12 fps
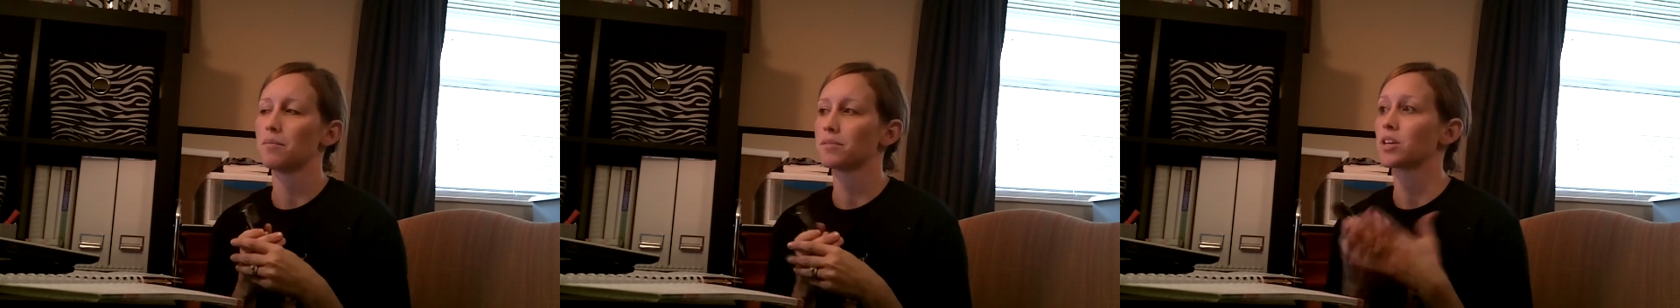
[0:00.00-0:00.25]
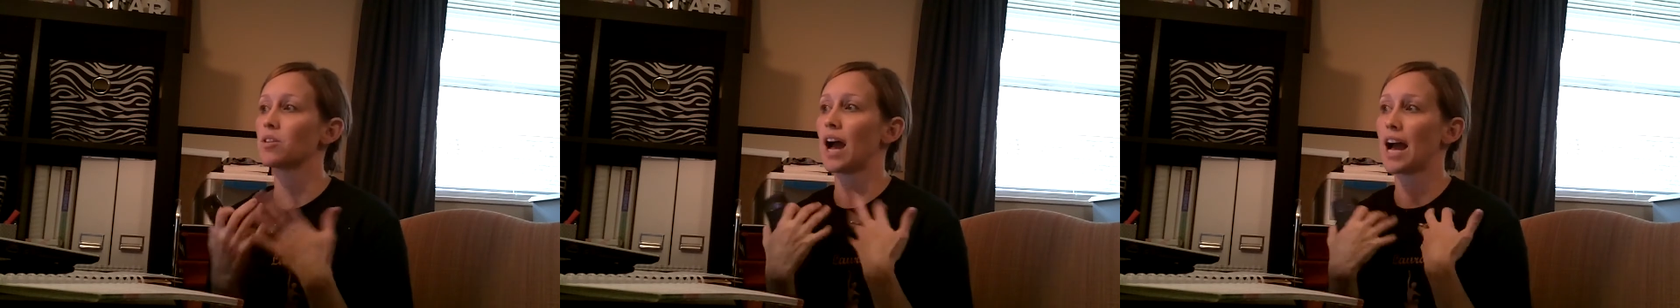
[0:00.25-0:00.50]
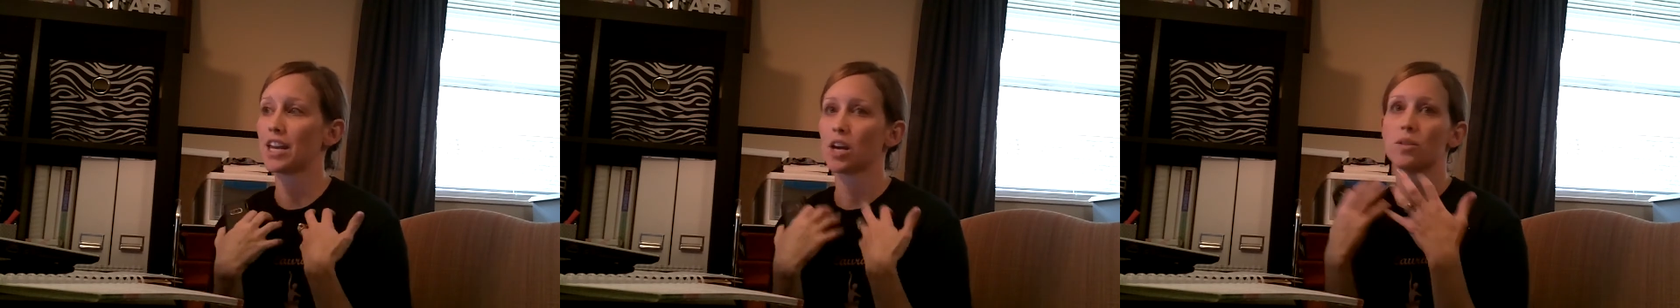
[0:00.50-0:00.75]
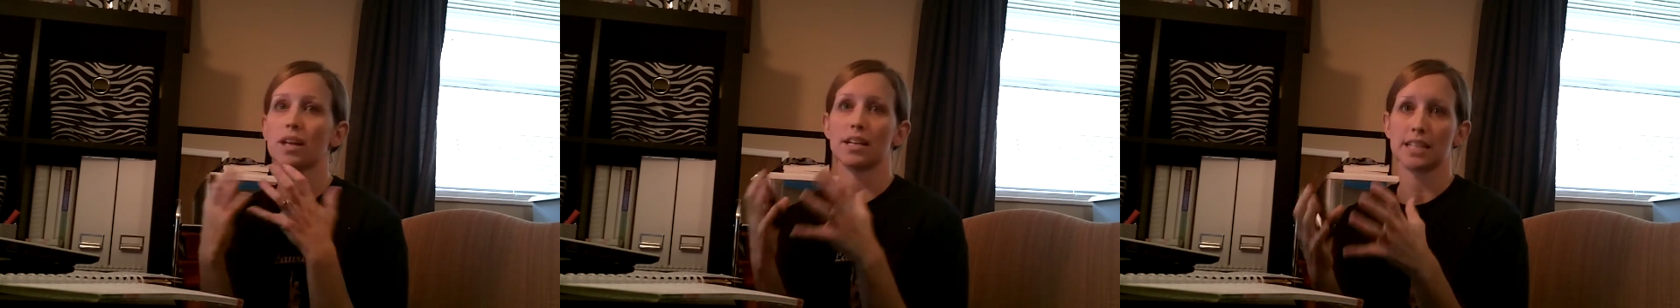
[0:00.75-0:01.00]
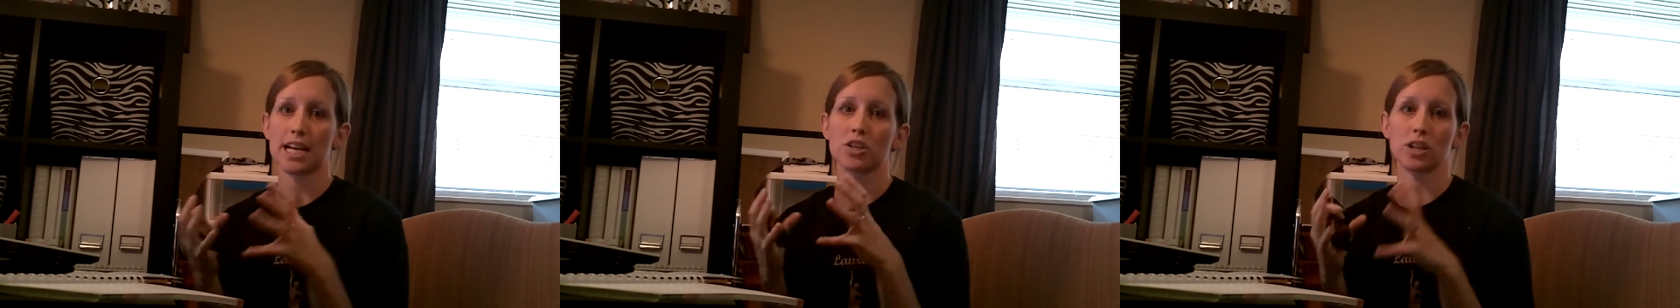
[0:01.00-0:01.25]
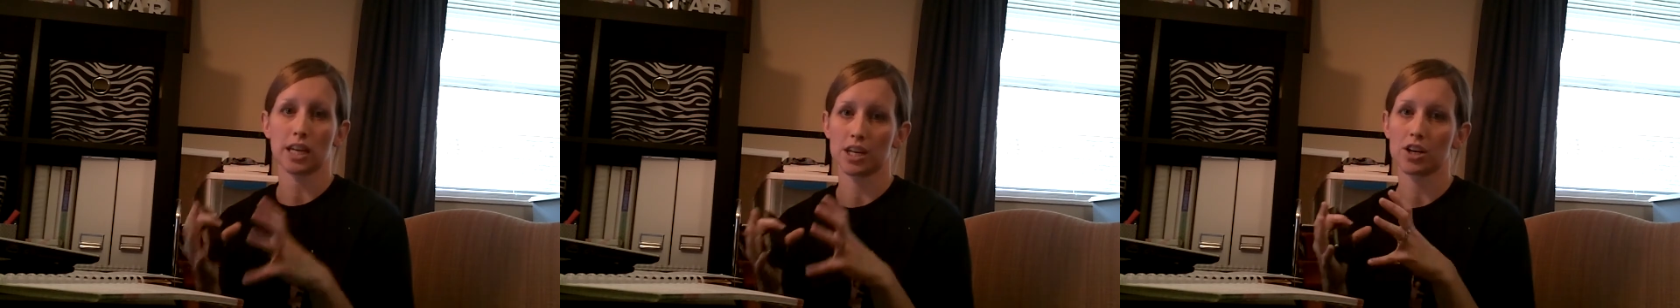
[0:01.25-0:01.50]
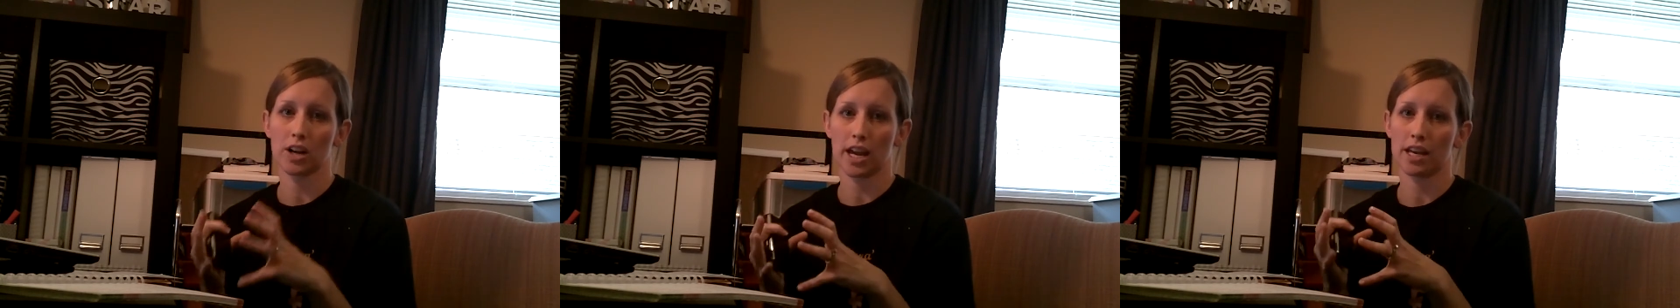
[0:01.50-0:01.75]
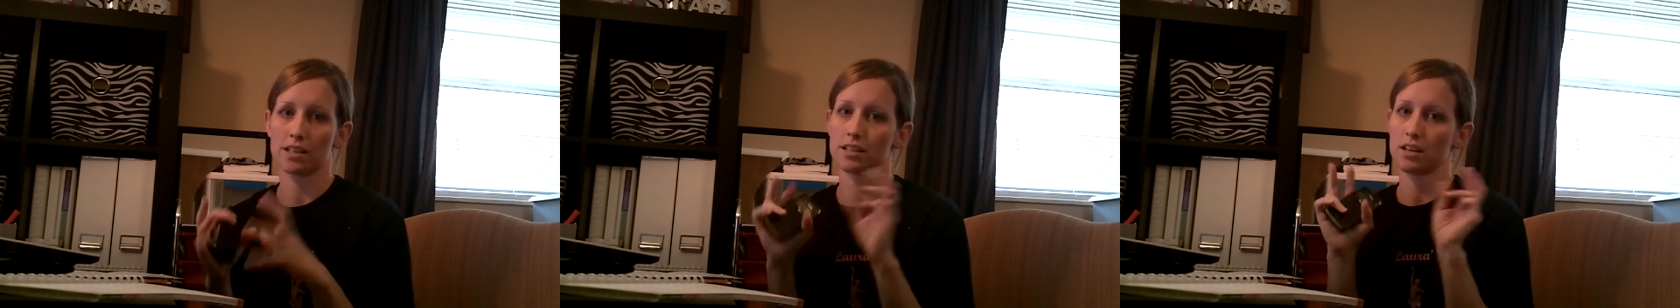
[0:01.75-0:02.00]
so that I know that it's actually in her
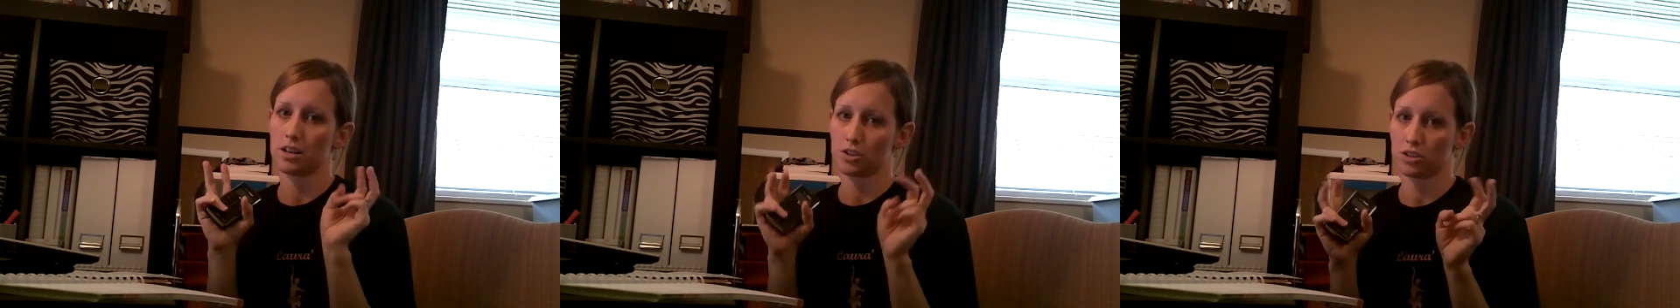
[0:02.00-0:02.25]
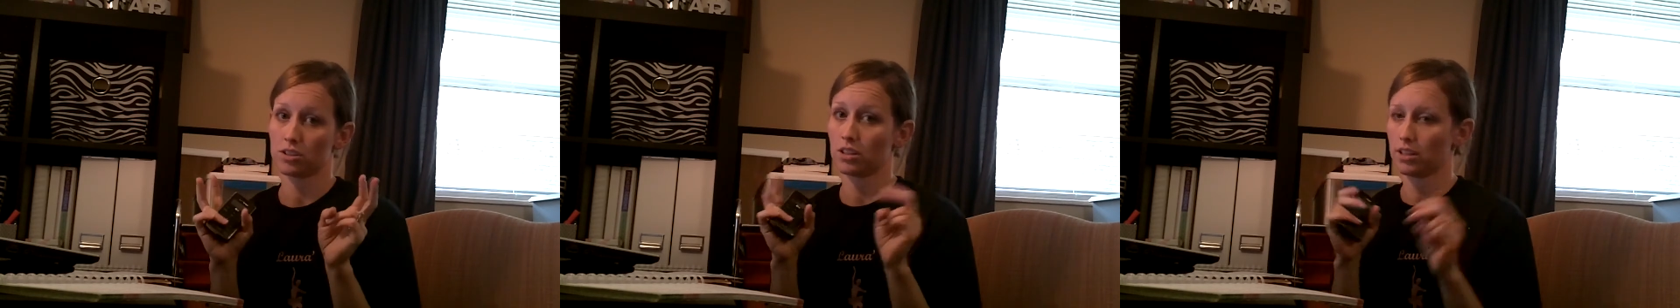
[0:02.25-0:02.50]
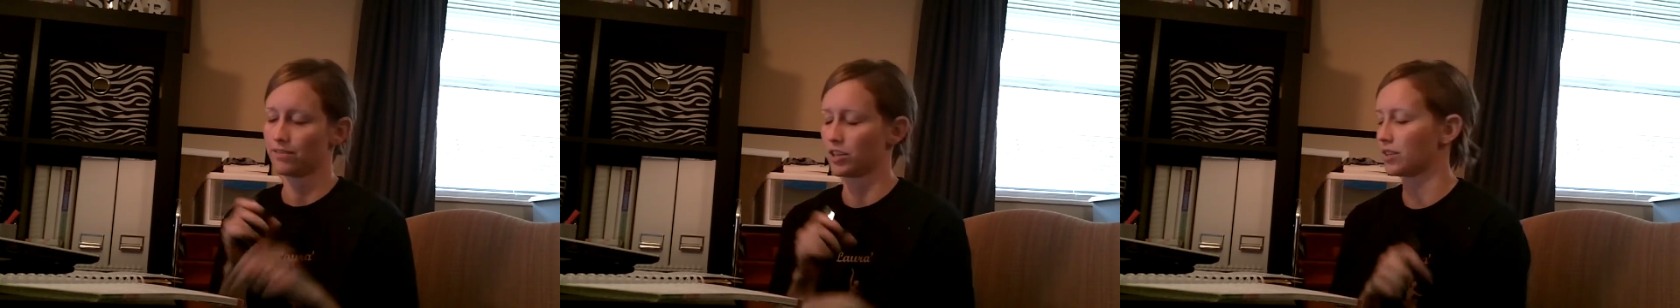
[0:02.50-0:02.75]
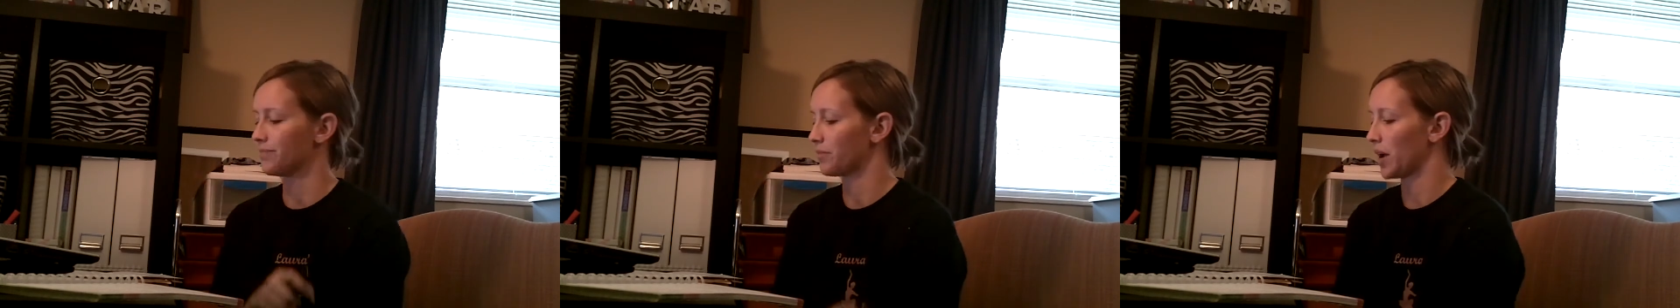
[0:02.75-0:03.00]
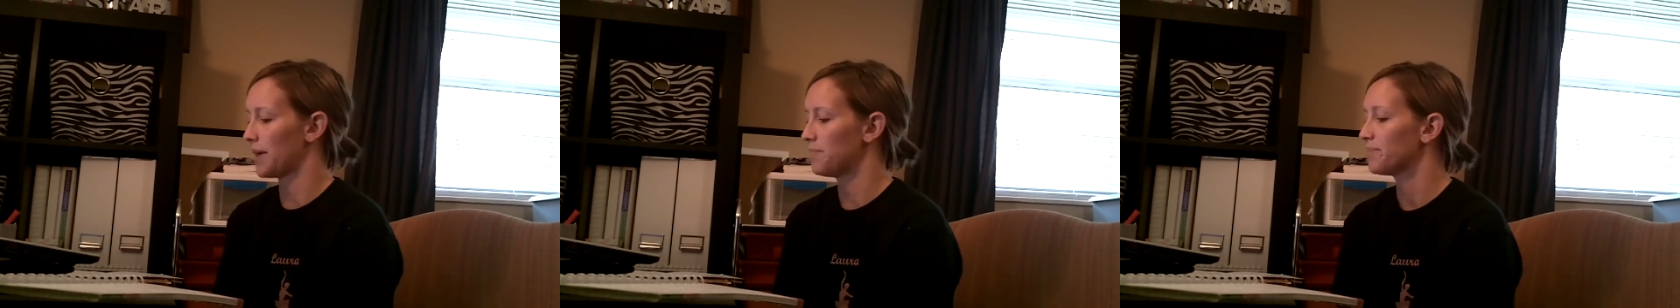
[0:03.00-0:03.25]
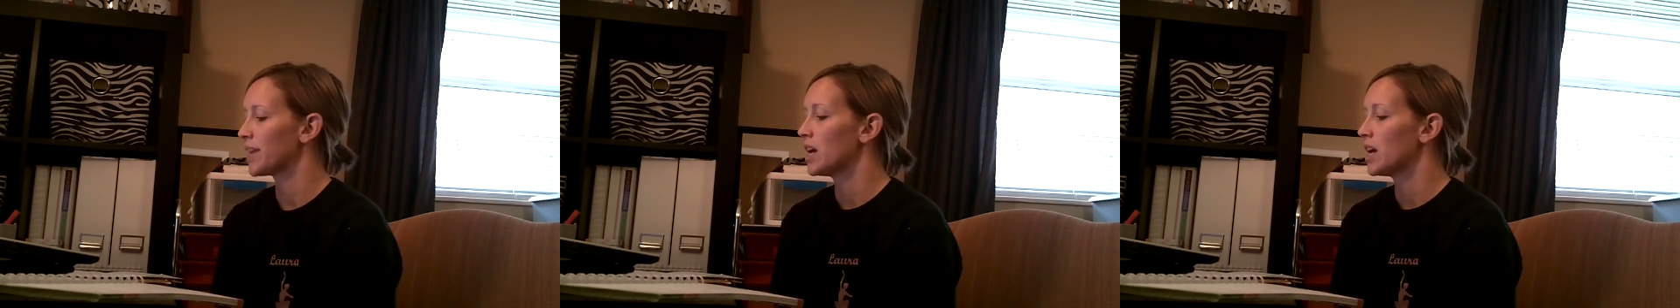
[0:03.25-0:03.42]
hands and not just delivered, okay?